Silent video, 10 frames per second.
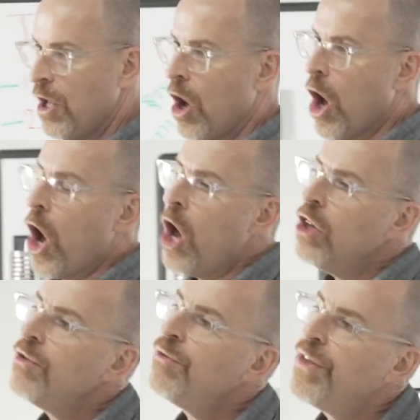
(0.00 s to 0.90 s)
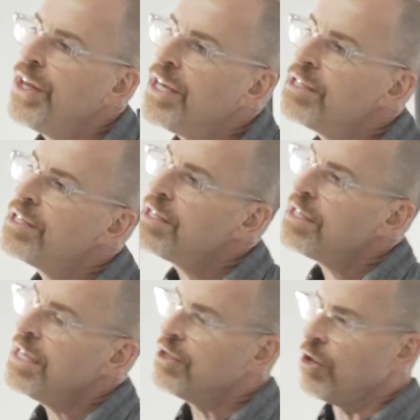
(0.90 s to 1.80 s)
All of this
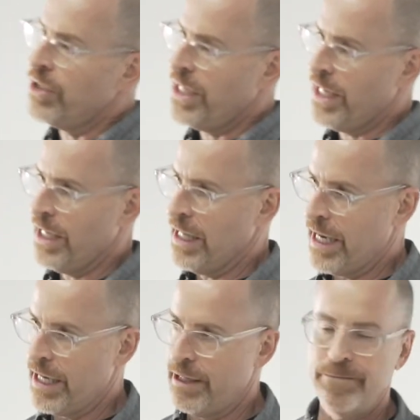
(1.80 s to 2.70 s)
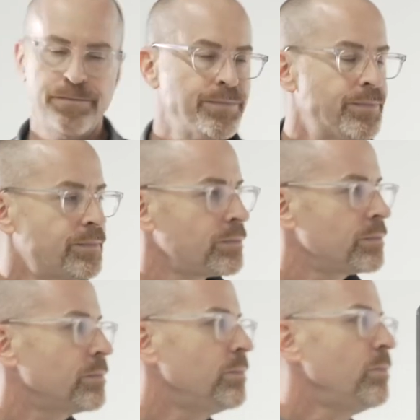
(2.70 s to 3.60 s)
is articulated
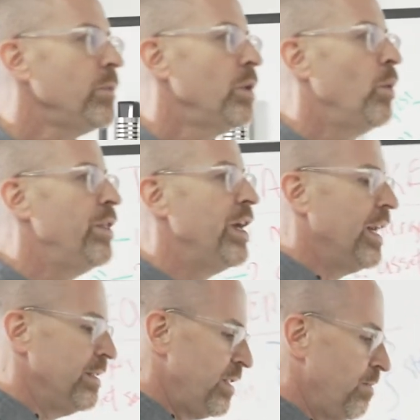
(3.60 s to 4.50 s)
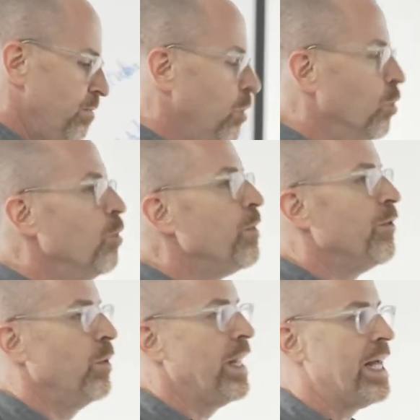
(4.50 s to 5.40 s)
within a group
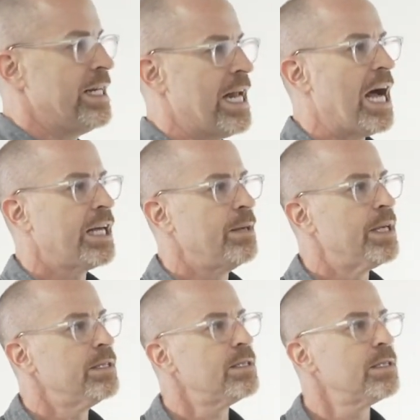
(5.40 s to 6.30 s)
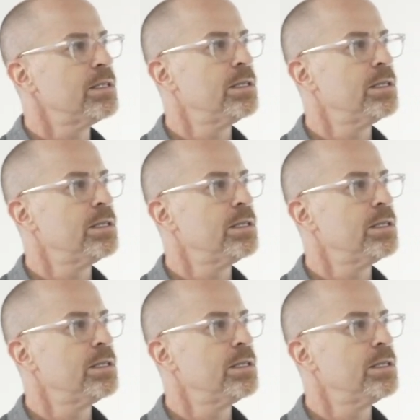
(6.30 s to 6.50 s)
of related documents.